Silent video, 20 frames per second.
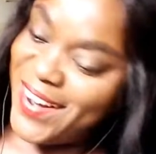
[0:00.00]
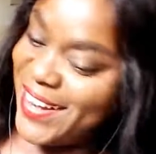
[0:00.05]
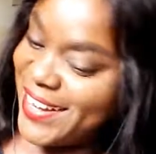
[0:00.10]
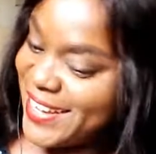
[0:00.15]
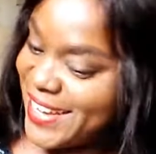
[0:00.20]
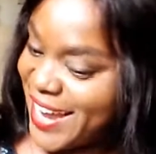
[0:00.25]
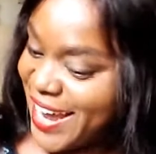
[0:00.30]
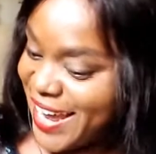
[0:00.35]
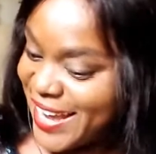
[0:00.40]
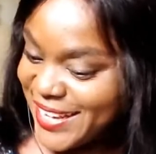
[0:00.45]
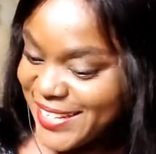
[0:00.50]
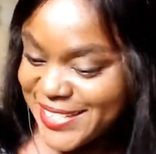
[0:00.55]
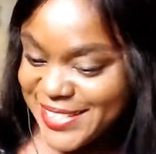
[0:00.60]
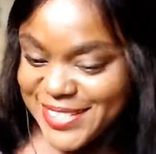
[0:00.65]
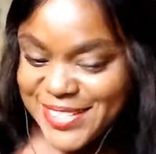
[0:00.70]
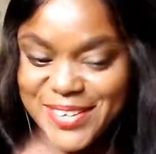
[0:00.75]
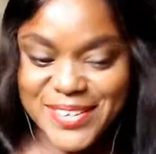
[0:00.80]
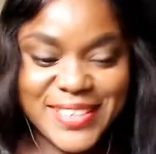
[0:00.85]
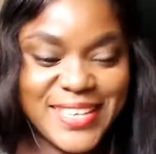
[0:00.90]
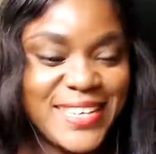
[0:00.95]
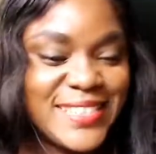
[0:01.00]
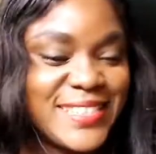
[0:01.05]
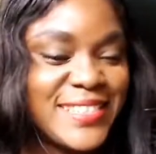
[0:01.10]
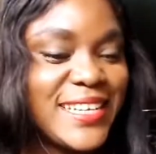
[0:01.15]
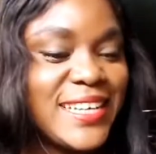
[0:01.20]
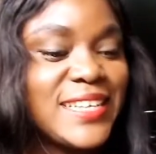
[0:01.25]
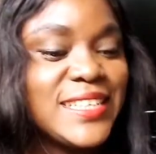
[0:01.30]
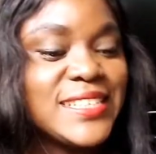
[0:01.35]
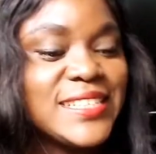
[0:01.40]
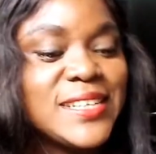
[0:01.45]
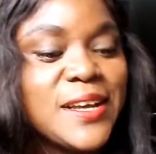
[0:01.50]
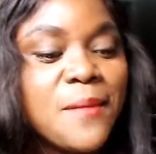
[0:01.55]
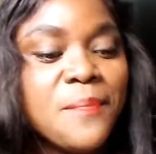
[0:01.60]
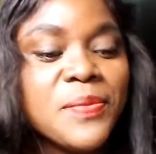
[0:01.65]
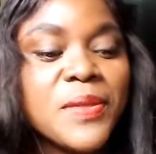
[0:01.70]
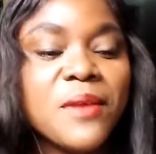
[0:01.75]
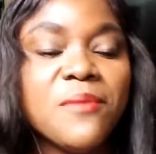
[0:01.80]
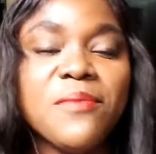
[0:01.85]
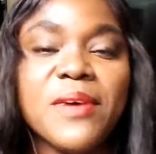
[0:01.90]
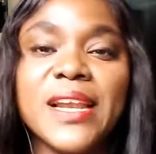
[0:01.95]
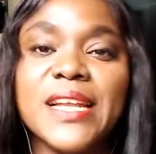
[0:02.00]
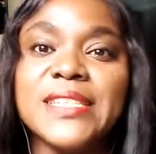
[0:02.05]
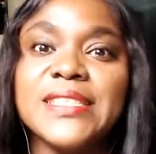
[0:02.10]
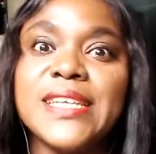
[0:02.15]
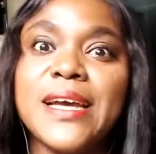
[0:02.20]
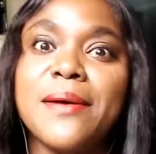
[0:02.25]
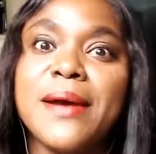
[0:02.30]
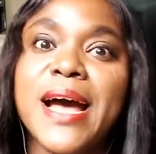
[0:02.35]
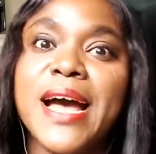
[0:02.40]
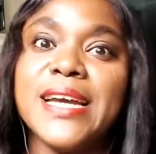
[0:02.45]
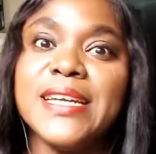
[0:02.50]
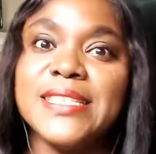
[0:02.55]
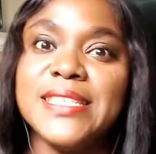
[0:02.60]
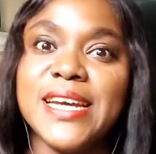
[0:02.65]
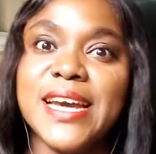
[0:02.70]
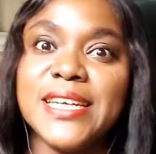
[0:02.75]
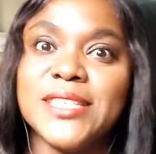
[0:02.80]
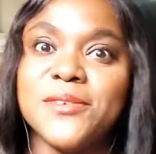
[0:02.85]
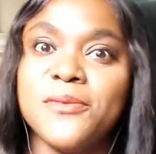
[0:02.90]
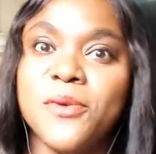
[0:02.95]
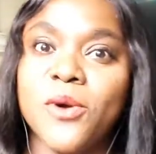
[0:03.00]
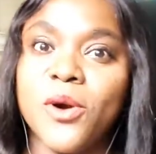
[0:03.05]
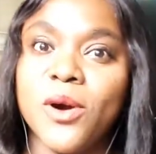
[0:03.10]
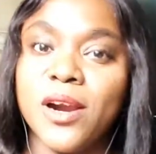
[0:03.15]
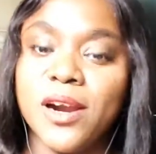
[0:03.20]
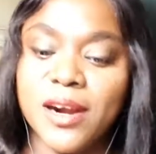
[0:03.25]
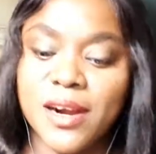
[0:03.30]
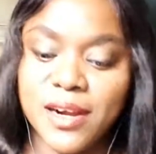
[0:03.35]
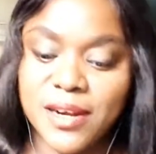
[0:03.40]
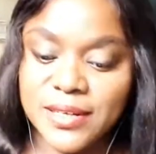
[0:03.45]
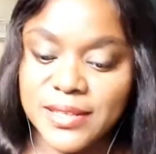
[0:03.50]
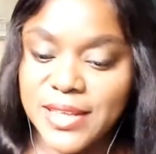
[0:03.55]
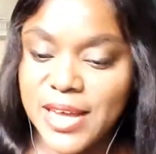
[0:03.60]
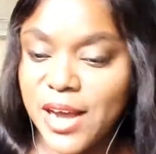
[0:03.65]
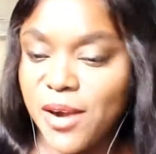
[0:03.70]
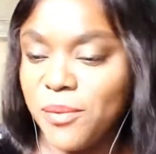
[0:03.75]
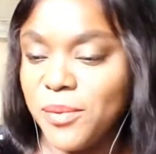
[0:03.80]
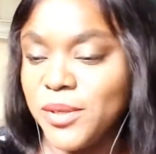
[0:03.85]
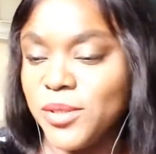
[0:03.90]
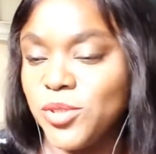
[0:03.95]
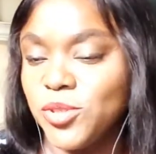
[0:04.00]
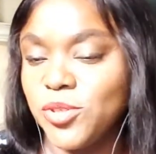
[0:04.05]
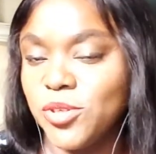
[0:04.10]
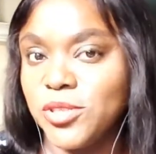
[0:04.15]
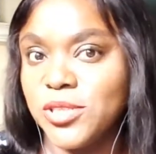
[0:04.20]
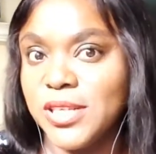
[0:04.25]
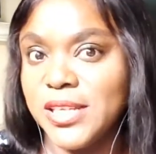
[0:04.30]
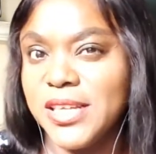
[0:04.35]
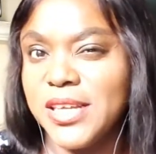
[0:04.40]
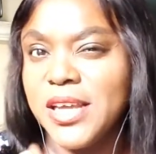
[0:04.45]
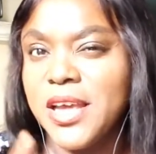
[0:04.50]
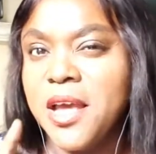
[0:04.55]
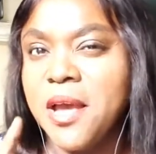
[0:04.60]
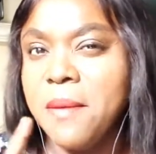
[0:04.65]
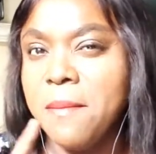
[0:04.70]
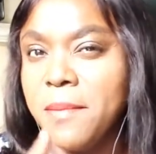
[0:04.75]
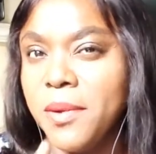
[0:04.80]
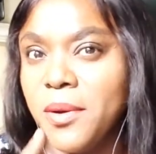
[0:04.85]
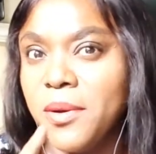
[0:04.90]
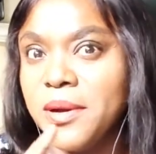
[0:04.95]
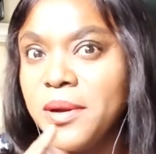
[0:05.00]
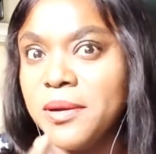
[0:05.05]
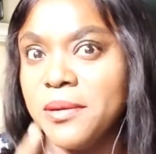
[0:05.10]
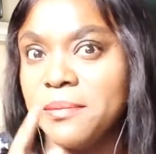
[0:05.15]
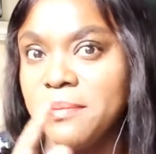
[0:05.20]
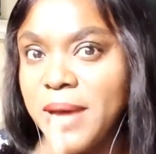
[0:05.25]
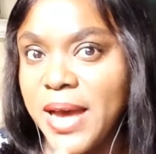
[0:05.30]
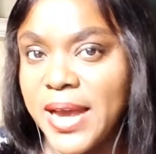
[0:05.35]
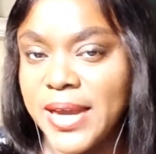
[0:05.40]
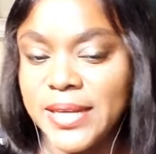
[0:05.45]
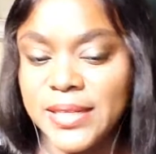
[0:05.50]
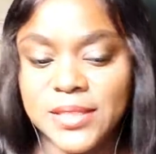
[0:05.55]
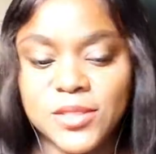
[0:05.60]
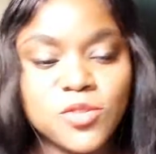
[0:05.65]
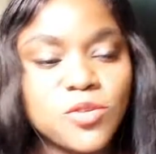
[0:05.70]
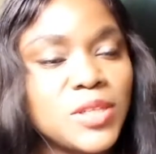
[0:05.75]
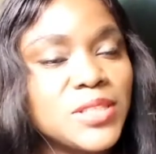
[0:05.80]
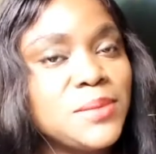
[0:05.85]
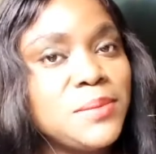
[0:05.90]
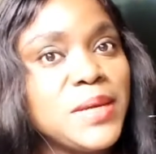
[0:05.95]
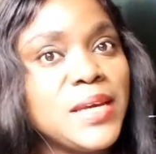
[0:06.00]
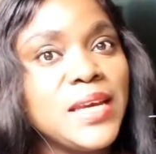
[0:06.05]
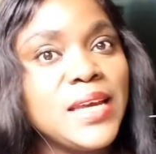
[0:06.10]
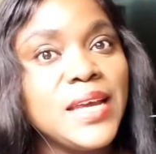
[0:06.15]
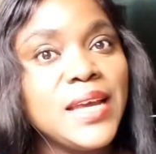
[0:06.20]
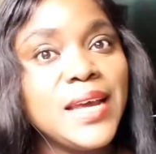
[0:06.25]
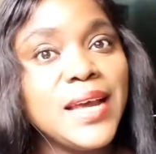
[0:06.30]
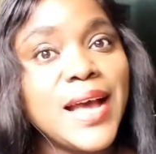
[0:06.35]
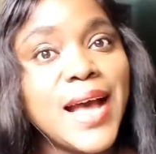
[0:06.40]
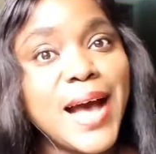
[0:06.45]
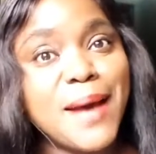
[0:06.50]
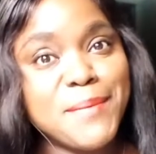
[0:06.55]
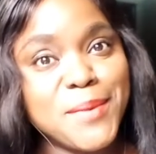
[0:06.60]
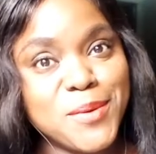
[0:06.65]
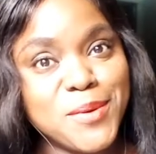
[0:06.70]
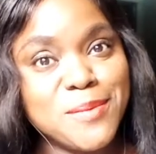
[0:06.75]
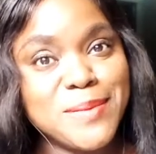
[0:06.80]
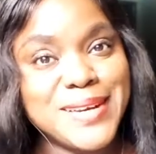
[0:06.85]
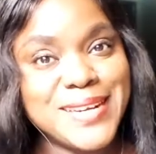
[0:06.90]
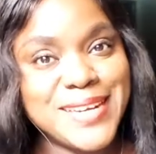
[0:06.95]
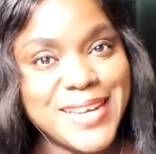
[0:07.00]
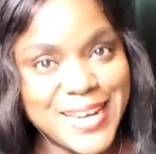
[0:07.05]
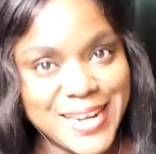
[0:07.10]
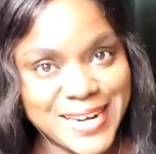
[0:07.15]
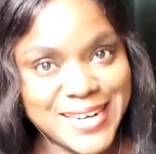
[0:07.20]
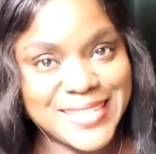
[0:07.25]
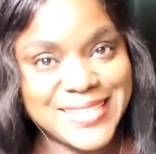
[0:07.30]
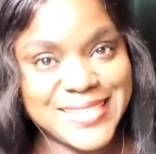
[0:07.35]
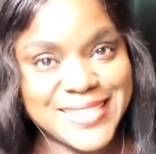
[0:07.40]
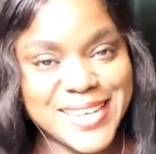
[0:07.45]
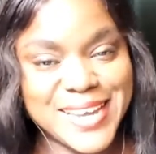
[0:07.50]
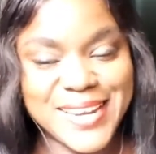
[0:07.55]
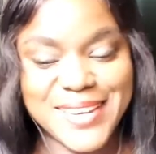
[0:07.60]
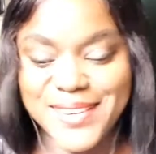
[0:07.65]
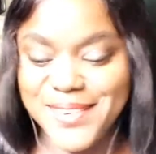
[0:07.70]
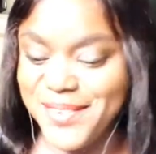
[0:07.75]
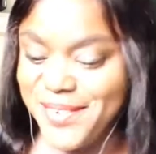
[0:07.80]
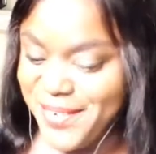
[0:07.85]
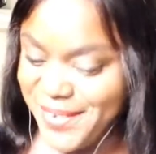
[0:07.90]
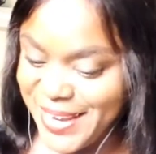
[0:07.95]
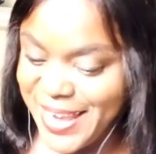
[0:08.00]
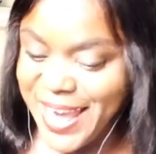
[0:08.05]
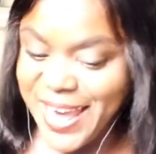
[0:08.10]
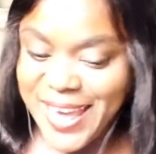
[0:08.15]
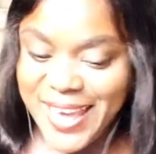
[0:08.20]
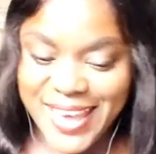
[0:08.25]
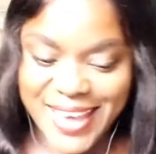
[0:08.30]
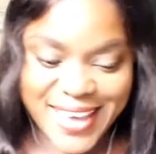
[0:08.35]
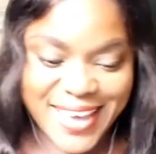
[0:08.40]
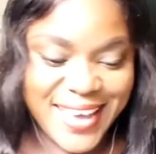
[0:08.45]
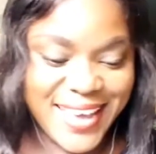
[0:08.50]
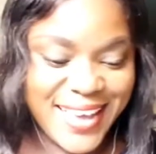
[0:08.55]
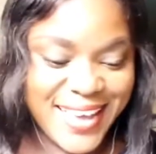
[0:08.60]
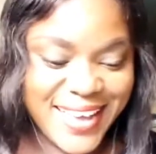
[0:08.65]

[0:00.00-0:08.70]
okay, so this is Valentine ideas for her that will totally blow her mind. Trust me, I'm a woman and I can tell you, okay?